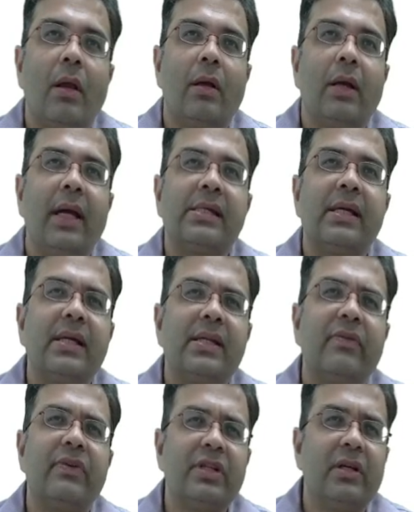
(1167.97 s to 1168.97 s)
gastric
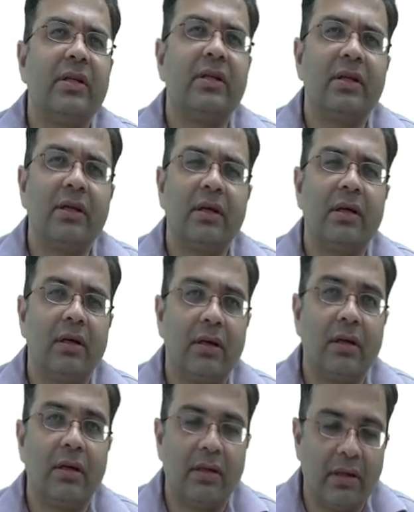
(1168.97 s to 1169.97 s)
esophageal disease,
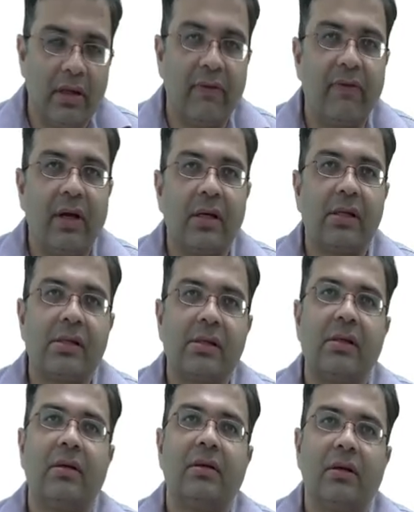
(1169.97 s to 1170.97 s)
uh, reflux,
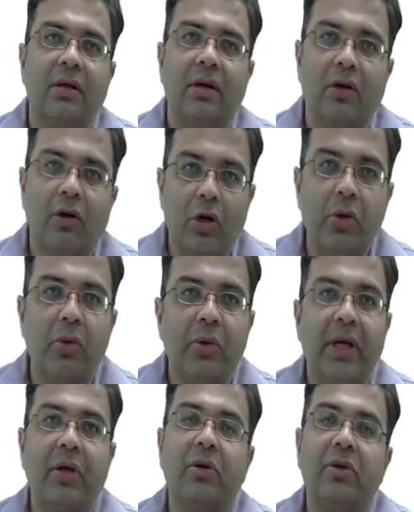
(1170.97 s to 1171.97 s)
conduit
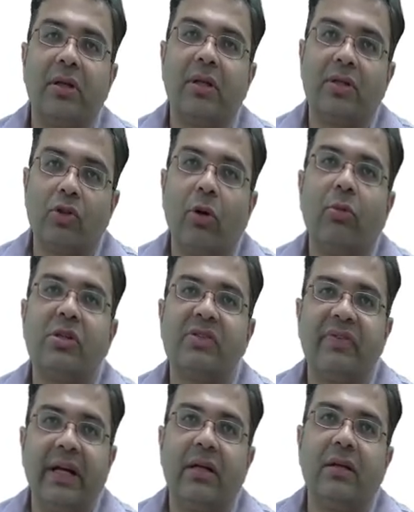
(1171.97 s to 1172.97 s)
necrosis, it's almost
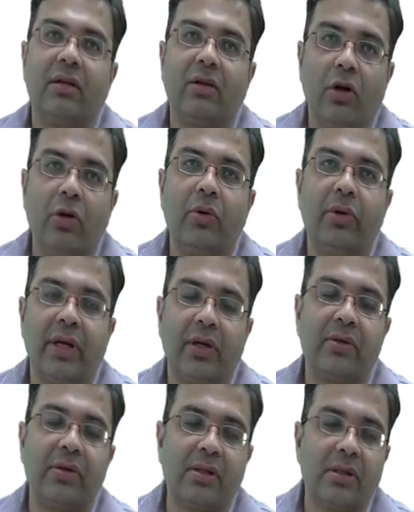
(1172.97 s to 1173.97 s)
fatal, conduit
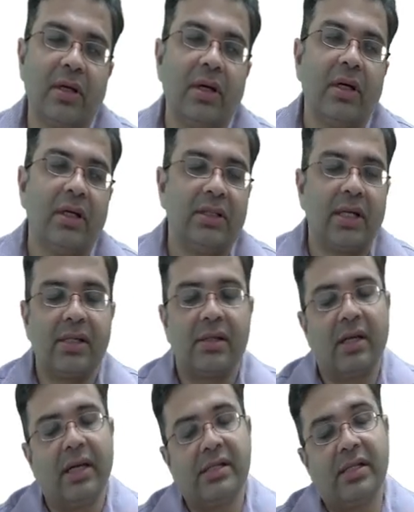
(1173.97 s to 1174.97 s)
necrosis. Chances
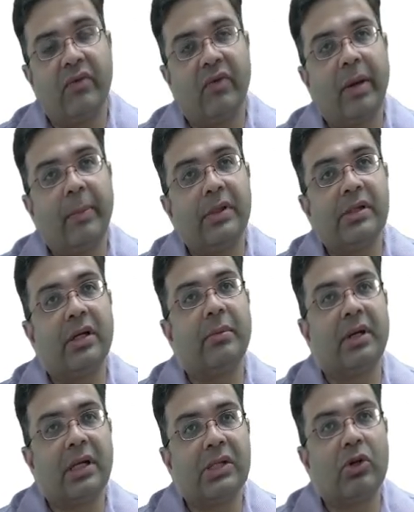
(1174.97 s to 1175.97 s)
are less than 1%,
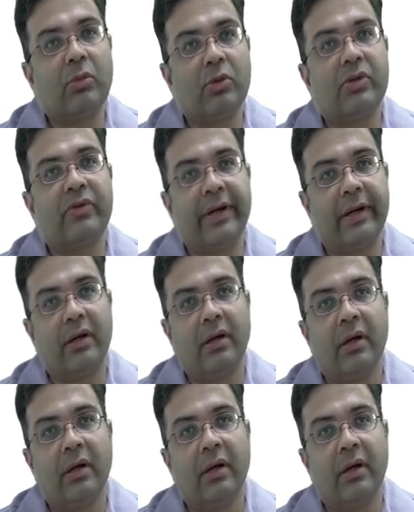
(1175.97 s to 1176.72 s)
but it's almost fatal.